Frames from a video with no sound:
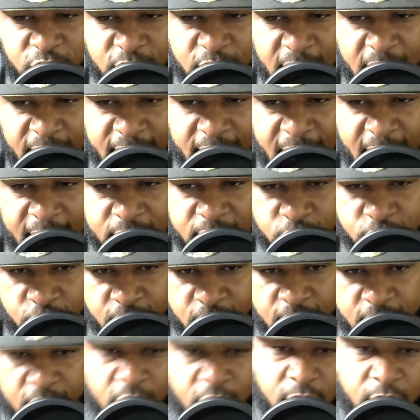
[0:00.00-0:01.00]
you got guys
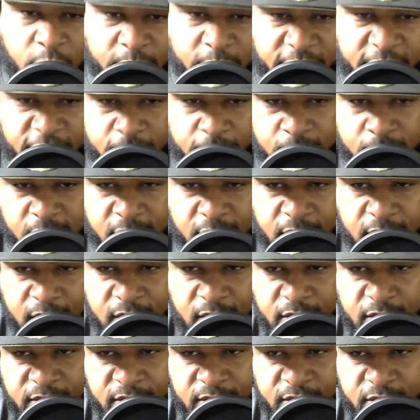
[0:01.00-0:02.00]
running all the way from one
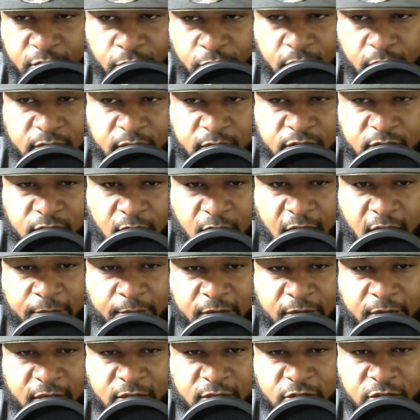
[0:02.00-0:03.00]
another and then running,
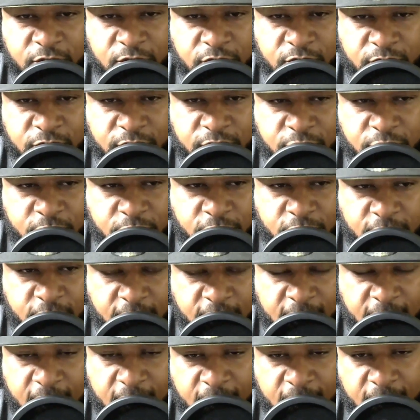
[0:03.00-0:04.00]
slamming into you, and you doing
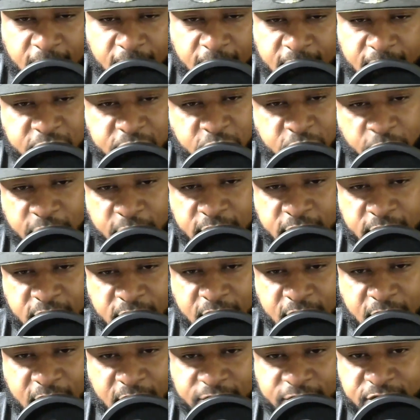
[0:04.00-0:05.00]
that. And he's crazy.
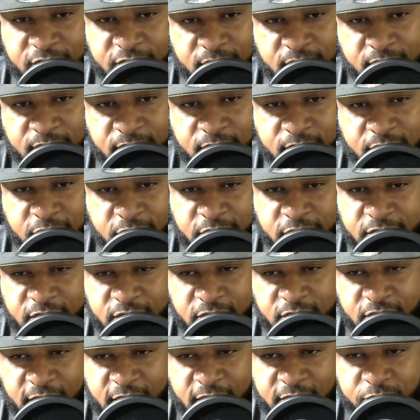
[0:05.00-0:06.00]
He loves it. You can
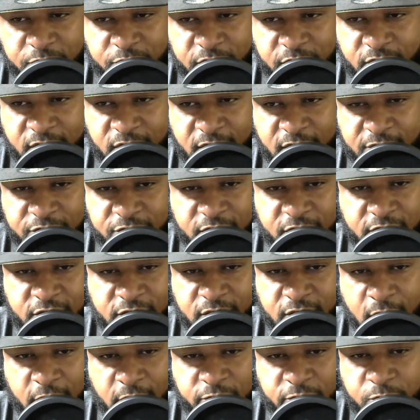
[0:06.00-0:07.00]
see Taysom Hill loves it. He
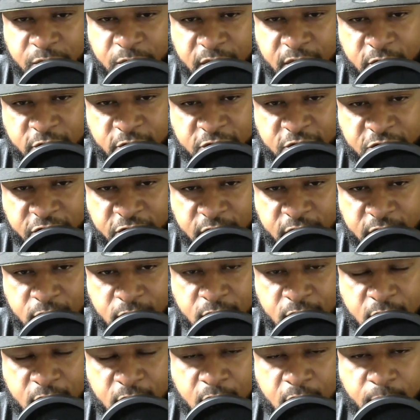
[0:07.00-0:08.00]
just loves being on the field.
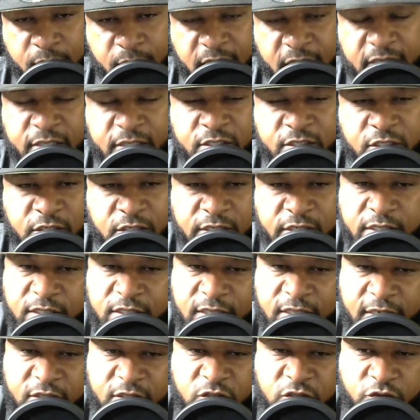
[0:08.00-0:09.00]
But I can see the
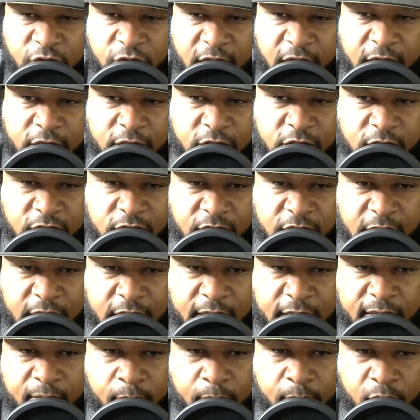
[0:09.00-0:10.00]
same strategies that
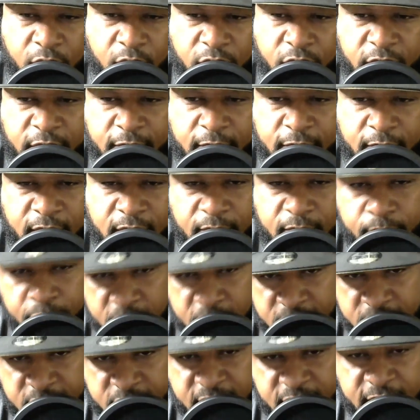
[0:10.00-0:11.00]
they're employing in
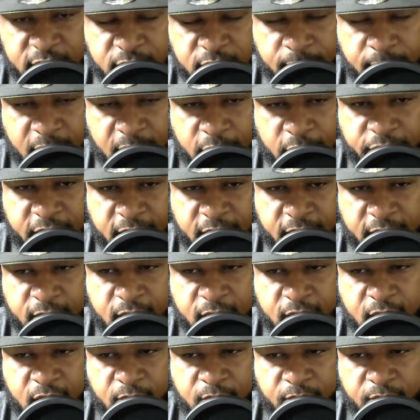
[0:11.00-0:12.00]
putting Taysom out there
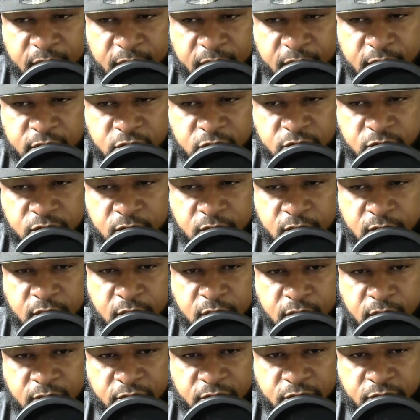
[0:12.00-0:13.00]
because,
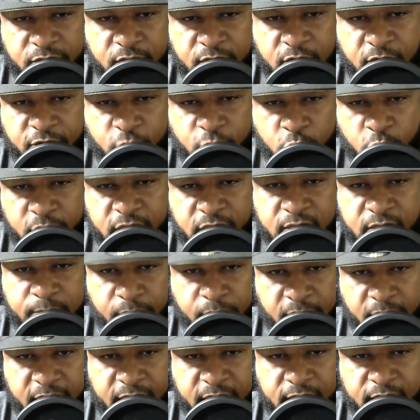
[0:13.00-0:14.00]
you know, of what he
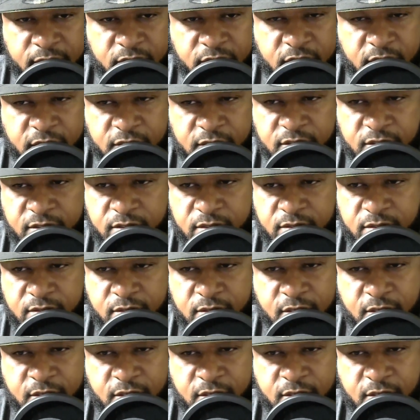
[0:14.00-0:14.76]
brings, his